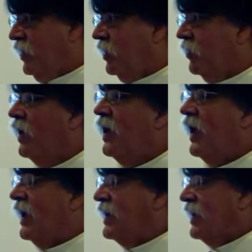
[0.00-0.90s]
of you.
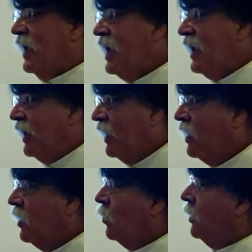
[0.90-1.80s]
A
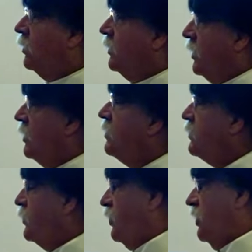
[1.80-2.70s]
king will
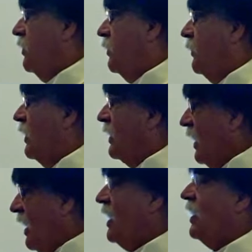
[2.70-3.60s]
use you.
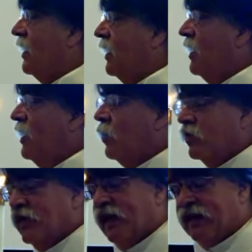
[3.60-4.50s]
A king
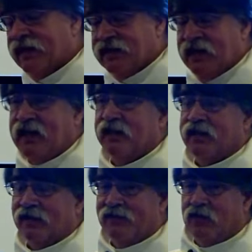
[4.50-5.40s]
will take a
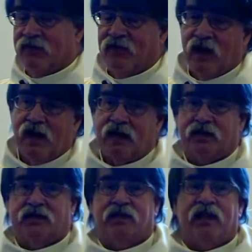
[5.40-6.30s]
tenth of your
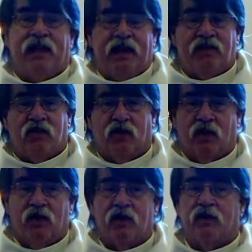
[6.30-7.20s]
flocks and
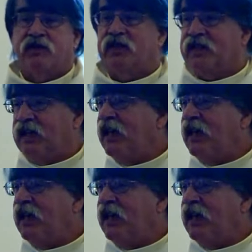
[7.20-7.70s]
your herds. A